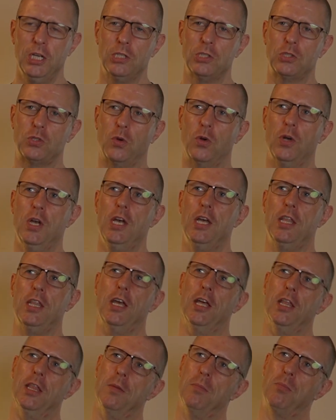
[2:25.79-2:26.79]
So
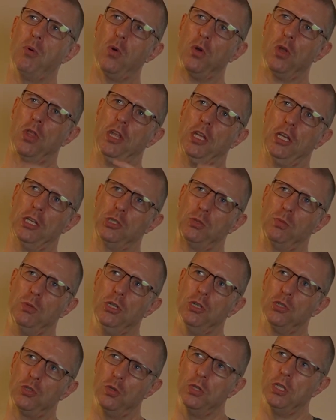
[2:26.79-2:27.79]
the important thing is
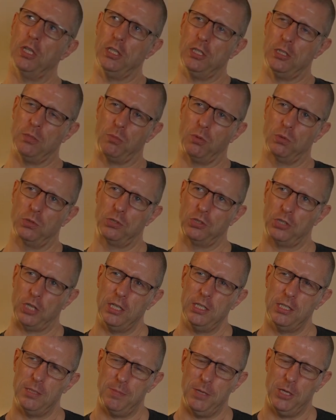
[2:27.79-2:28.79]
when you're doing the leaderboards,
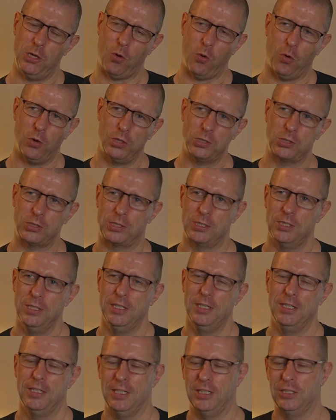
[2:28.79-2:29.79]
try to be honest
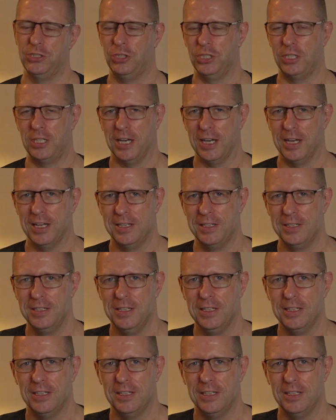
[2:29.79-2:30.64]
as you can,